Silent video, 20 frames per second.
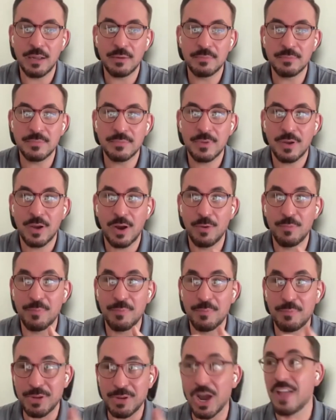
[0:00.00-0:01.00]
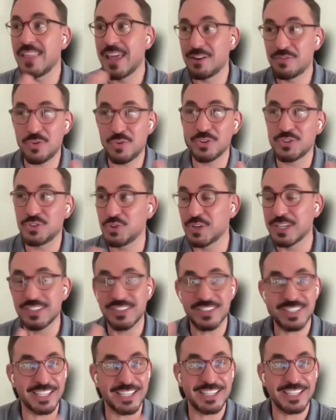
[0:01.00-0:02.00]
So, beyond that, of
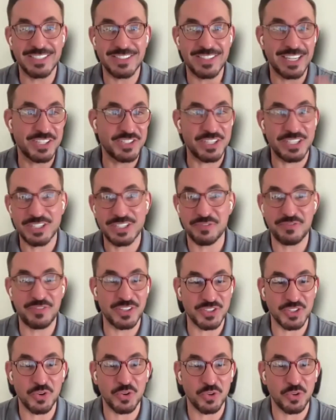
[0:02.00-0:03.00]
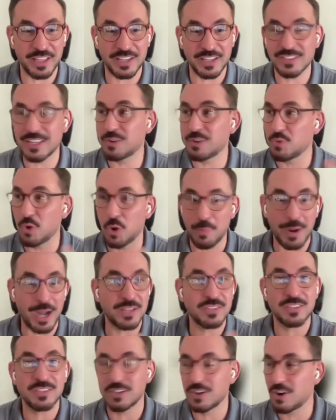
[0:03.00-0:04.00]
course, you can stick things into physical things like
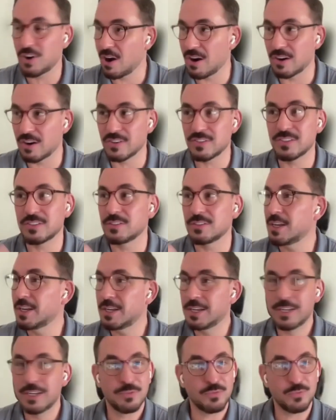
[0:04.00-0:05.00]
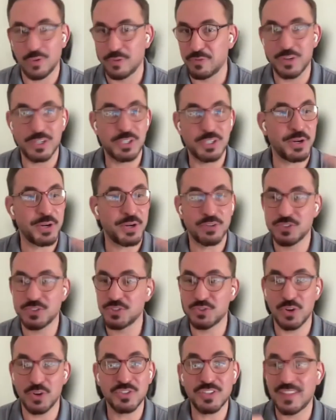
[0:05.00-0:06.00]
robots and cars and
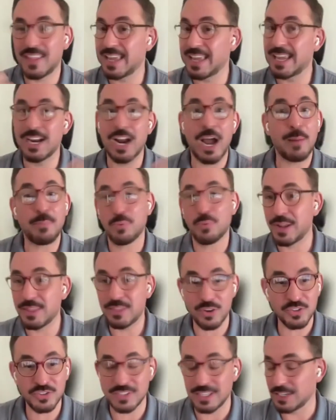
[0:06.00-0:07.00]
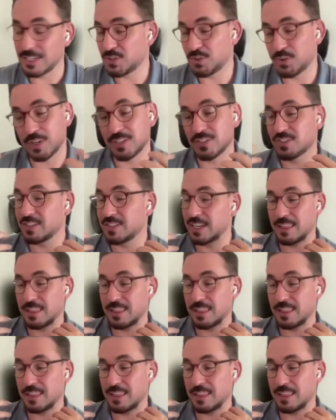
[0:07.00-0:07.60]
refrigerators and drones, and they can operate those things.